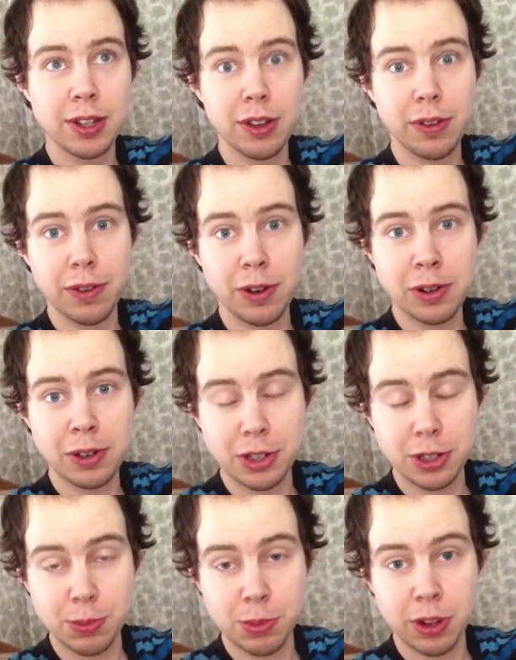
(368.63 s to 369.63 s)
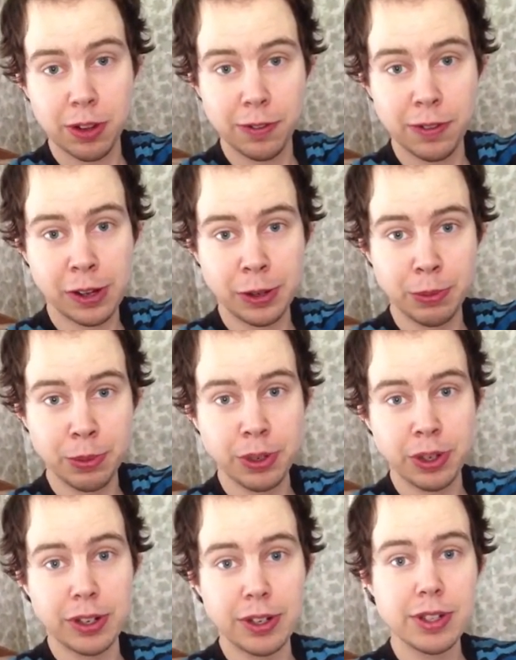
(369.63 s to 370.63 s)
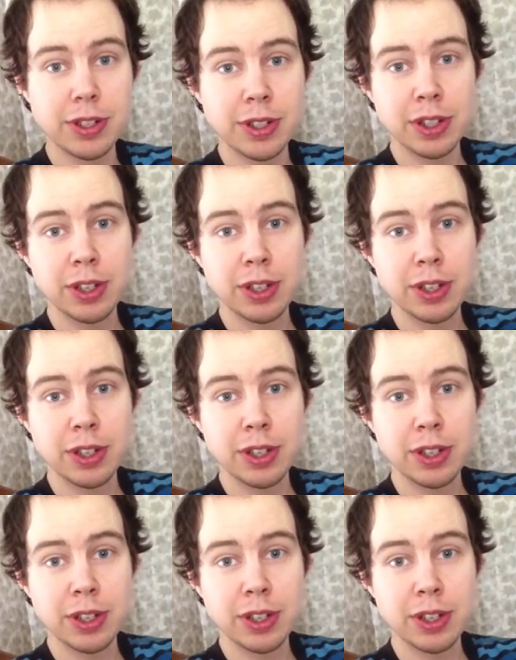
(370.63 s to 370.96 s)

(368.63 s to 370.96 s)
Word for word: the very small fine print